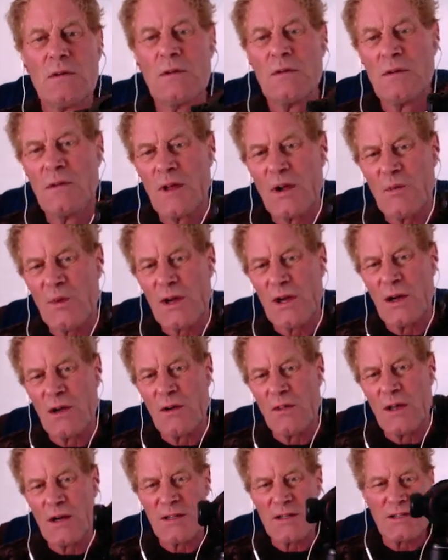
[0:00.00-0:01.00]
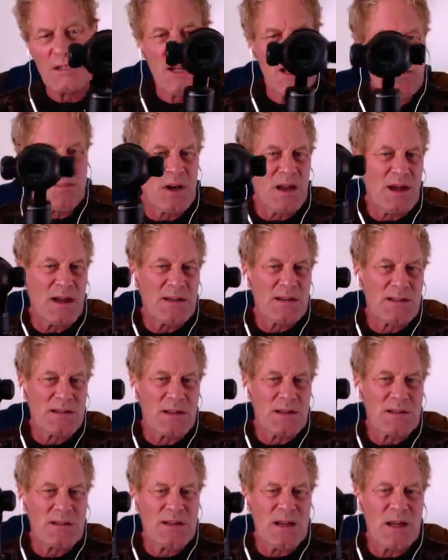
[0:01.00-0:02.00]
There we go. Then it stabilizes
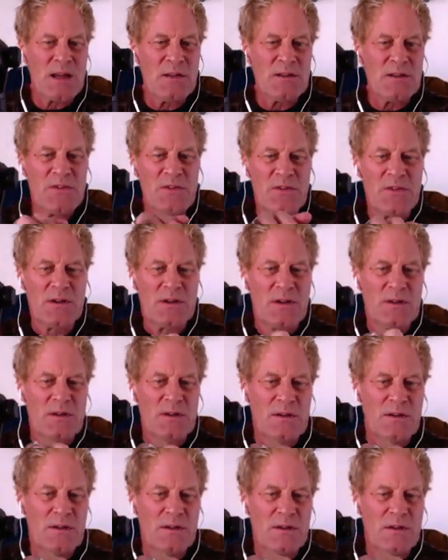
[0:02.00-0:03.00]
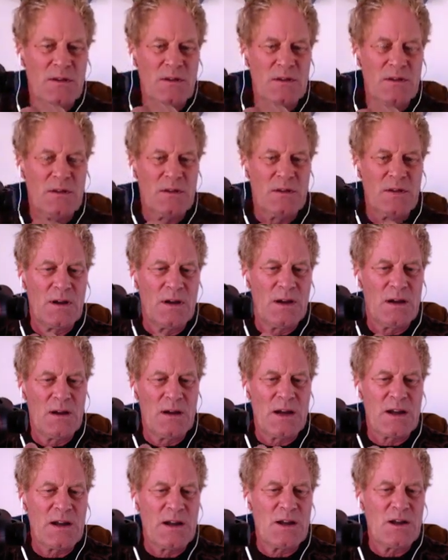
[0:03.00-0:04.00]
itself.
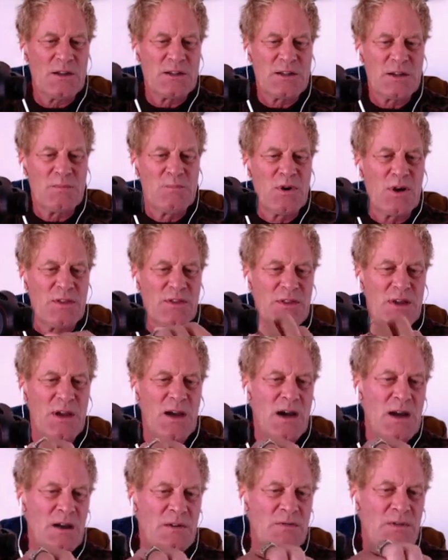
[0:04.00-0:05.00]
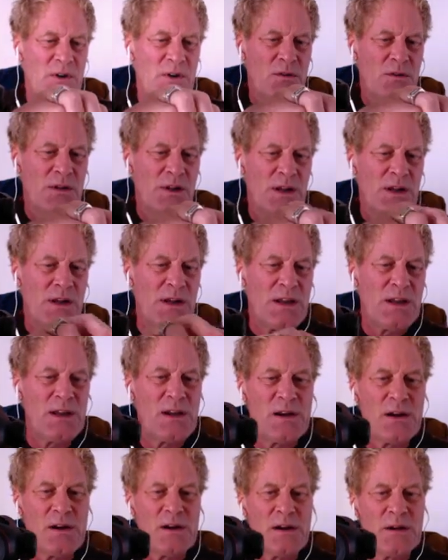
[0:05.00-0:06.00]
I can also put the iPhone in
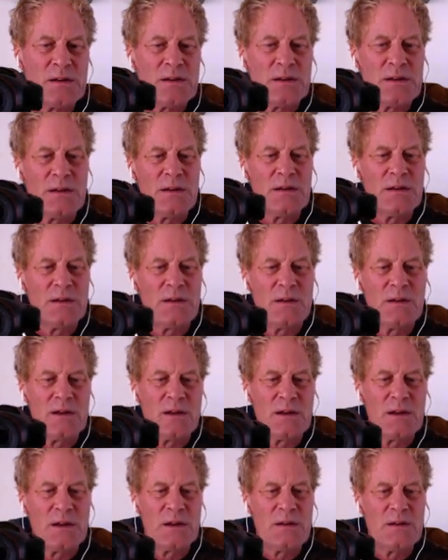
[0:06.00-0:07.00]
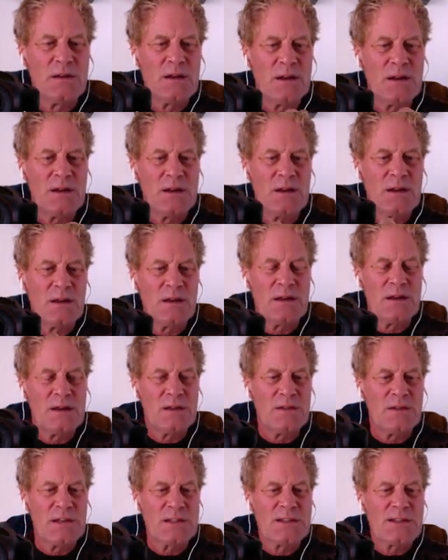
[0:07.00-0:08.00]
here,
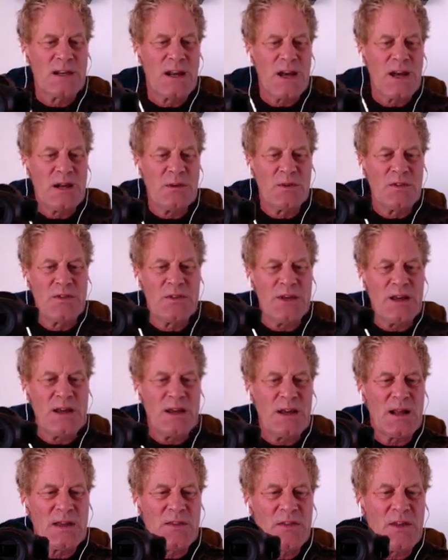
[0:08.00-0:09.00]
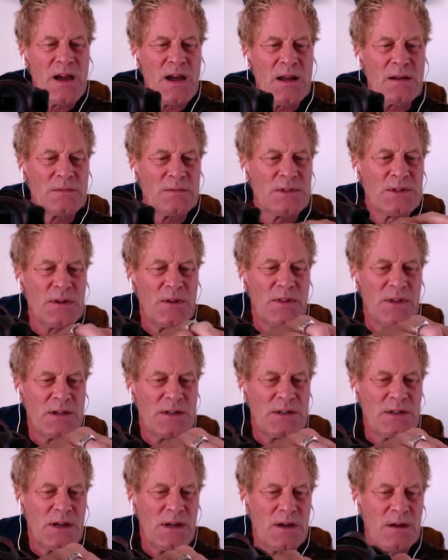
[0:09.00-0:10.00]
in the slidable thing like that, so
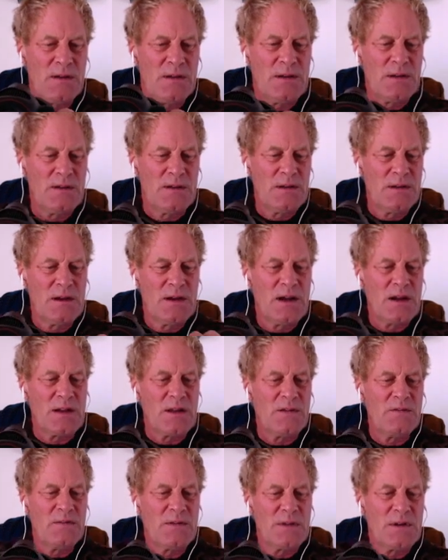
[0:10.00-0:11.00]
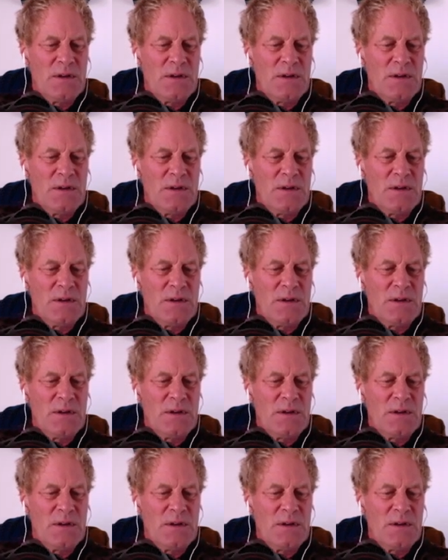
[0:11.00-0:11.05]
that I can